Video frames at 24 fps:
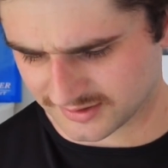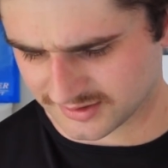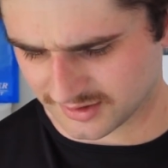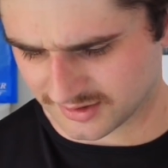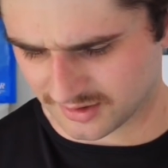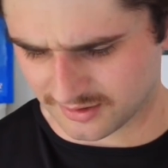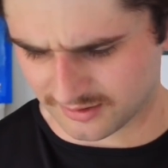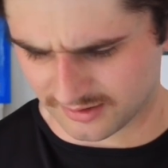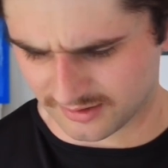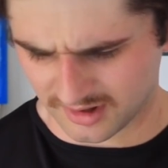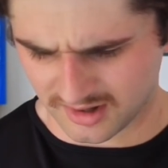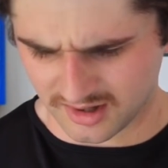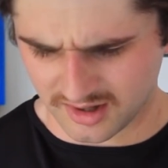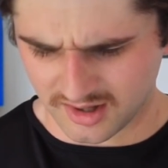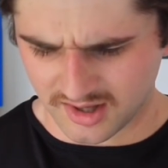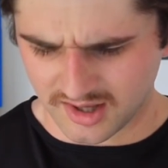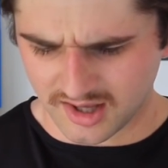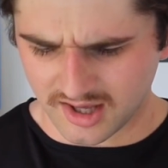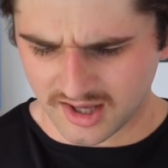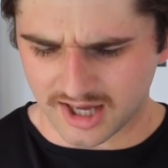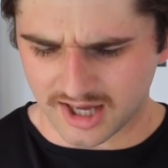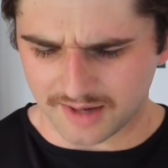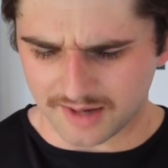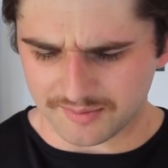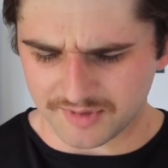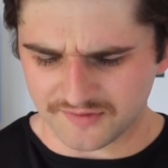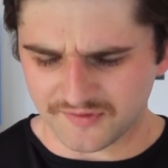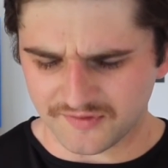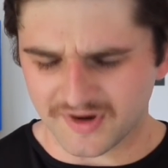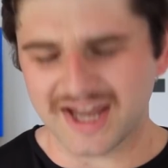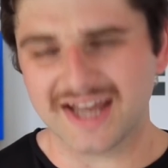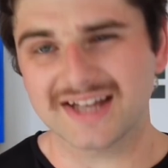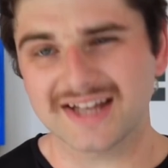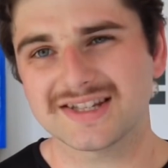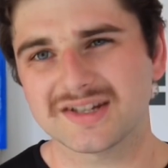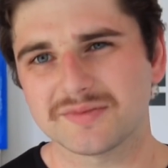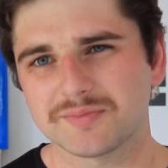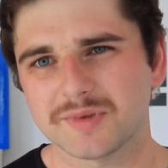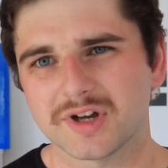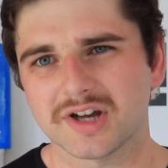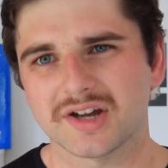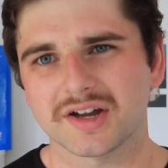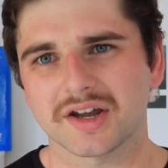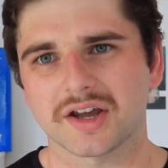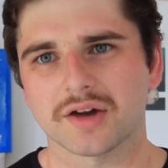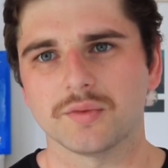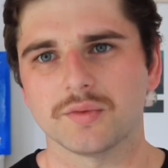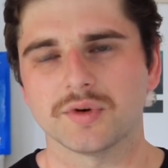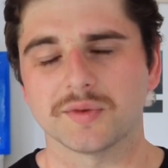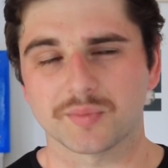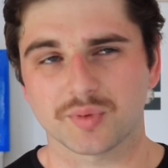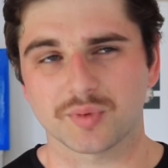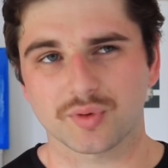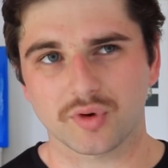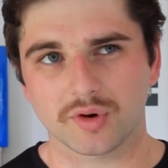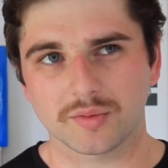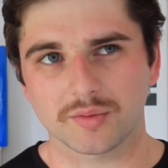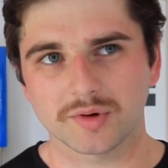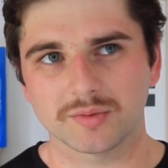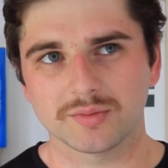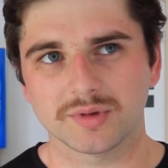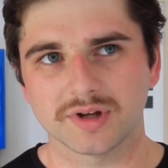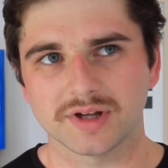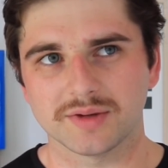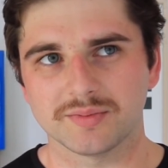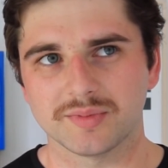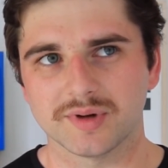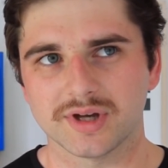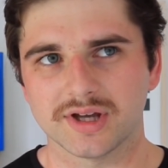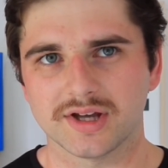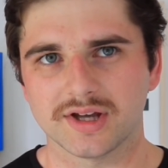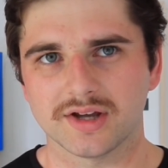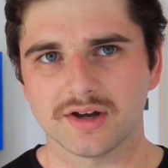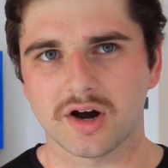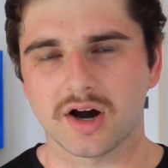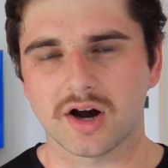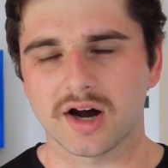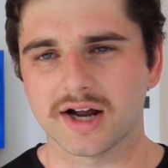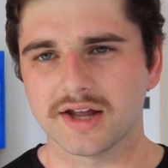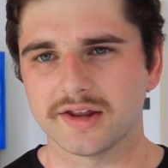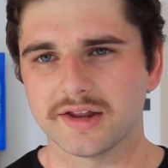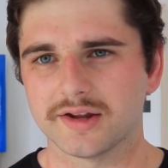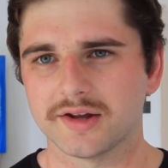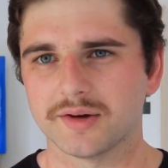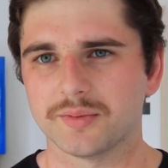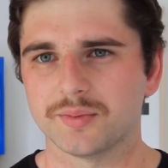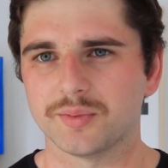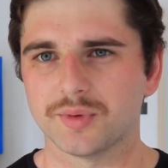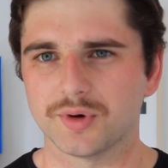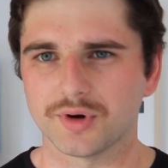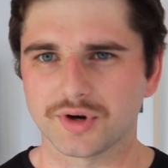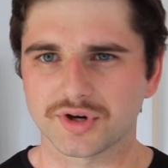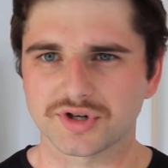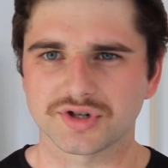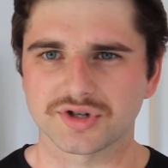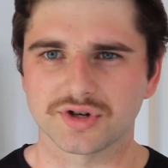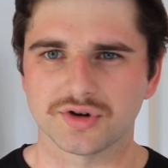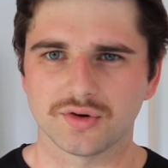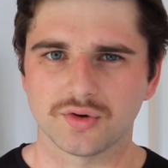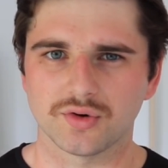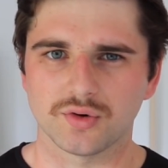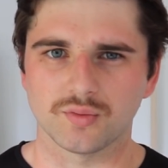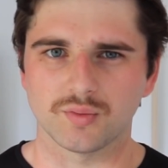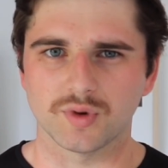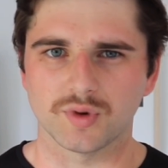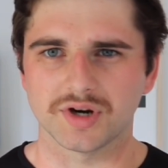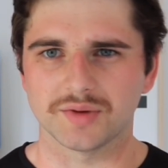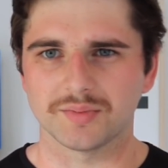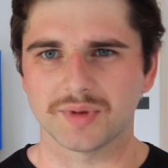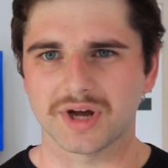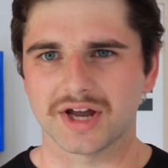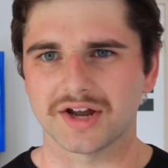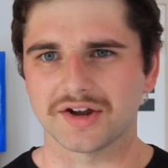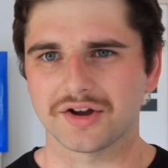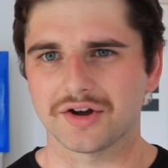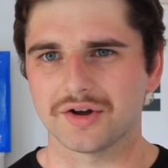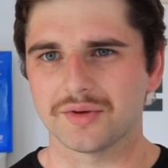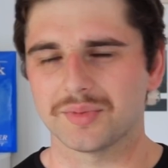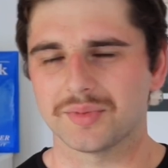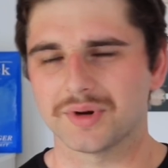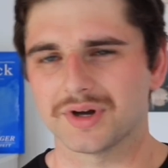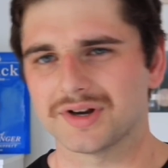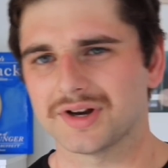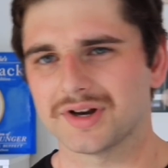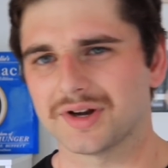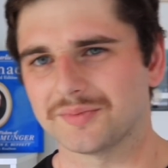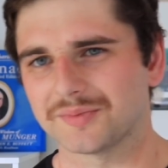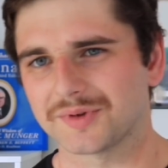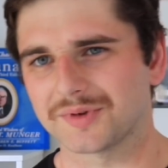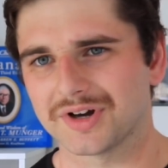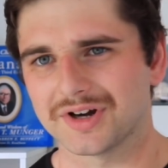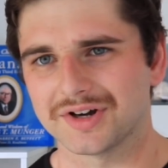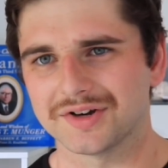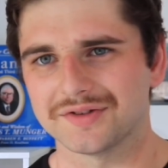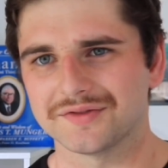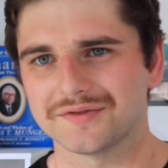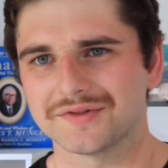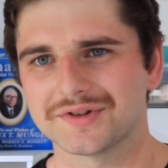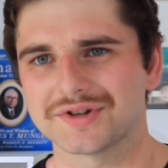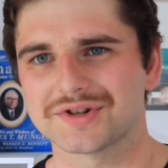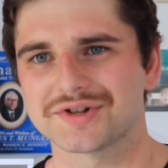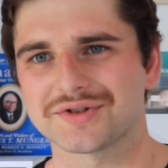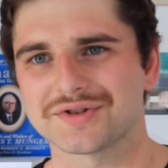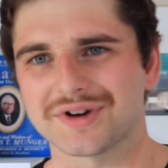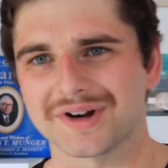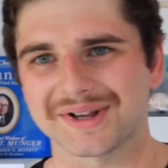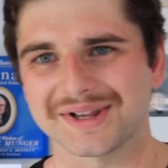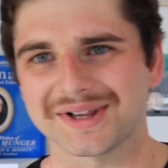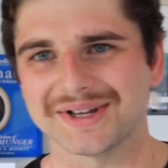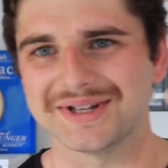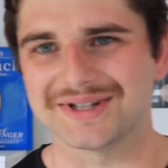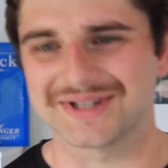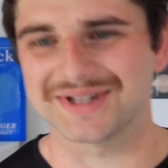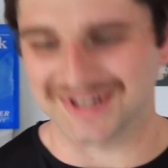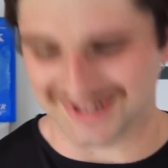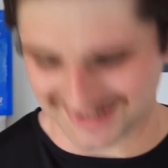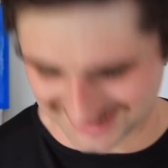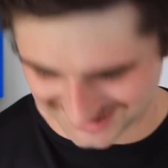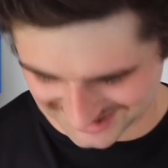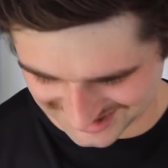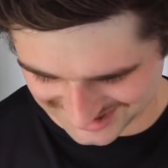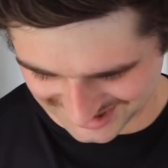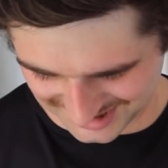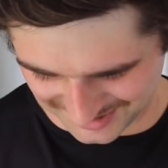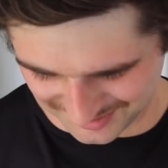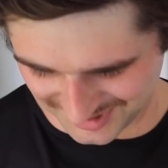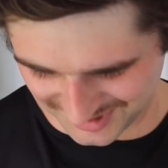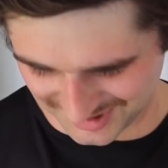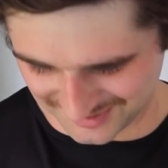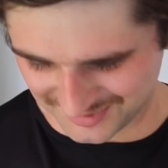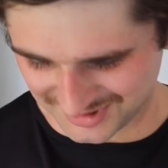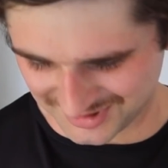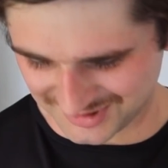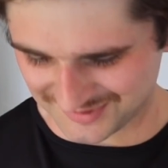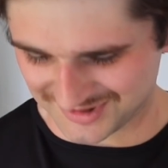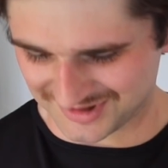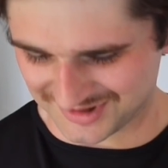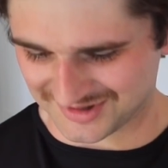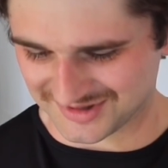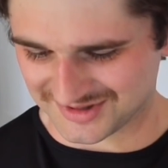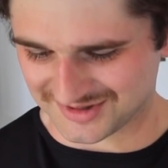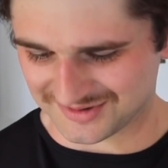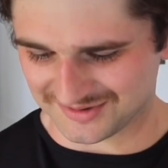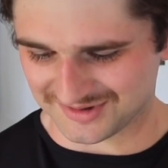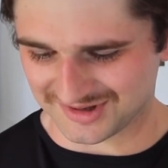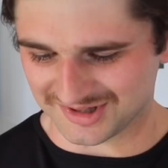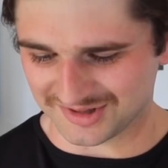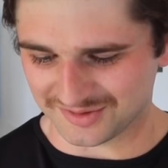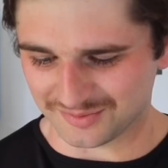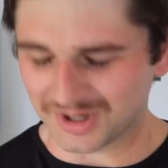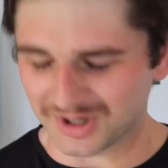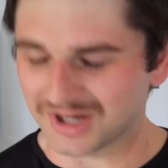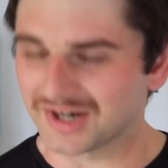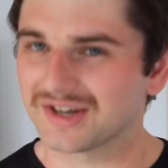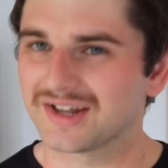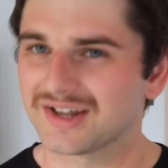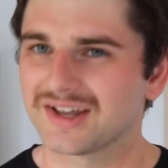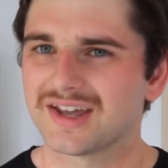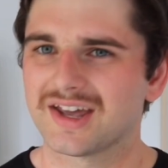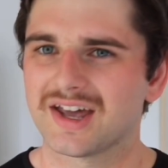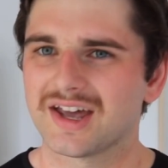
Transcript: So if I had to pick, it would probably be either Berkshire or Winnebago, but I'm kind of struggling to pick between those two a little bit.